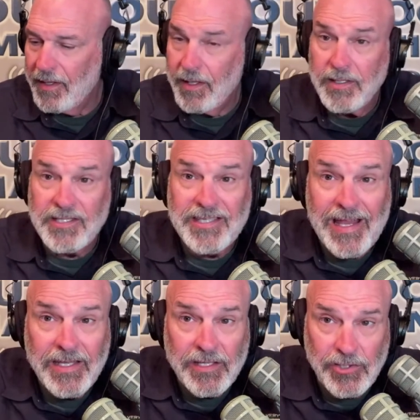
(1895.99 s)

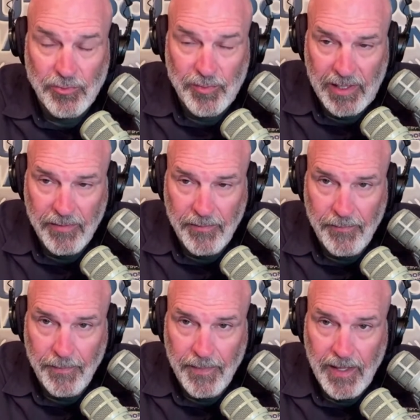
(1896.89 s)
Send it to me.
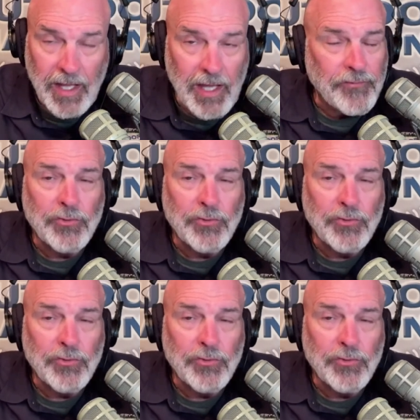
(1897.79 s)
If you